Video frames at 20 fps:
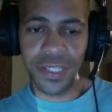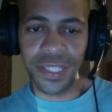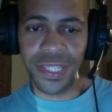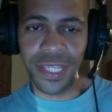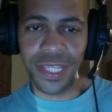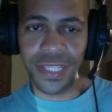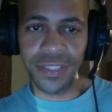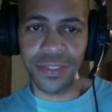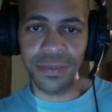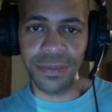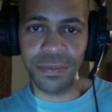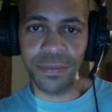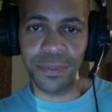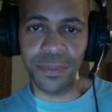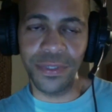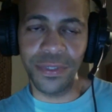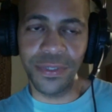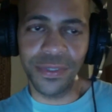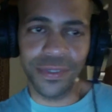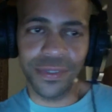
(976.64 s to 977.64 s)
that
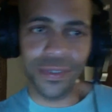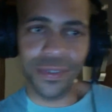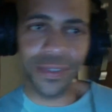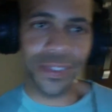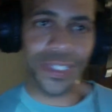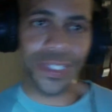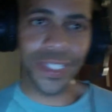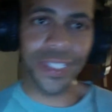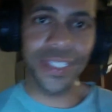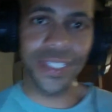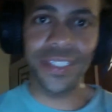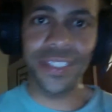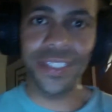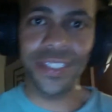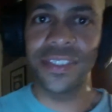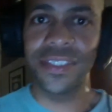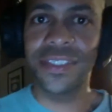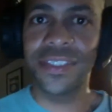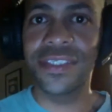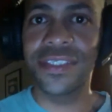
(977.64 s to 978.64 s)
his
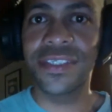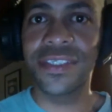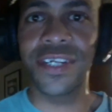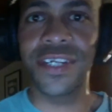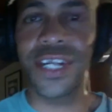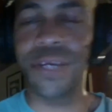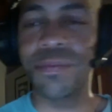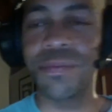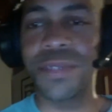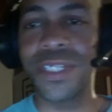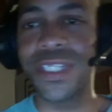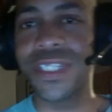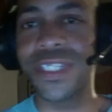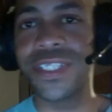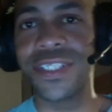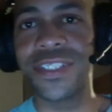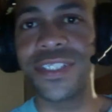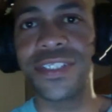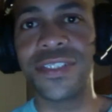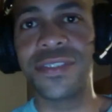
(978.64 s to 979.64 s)

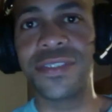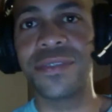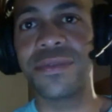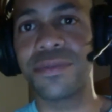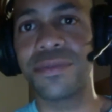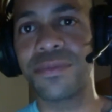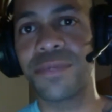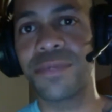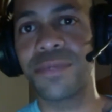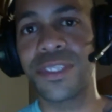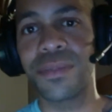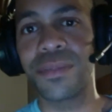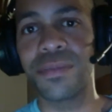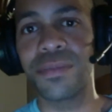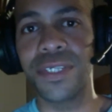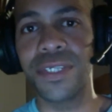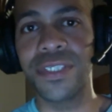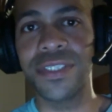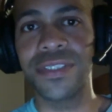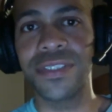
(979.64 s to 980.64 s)
grappling is with the
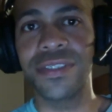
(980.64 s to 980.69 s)
best.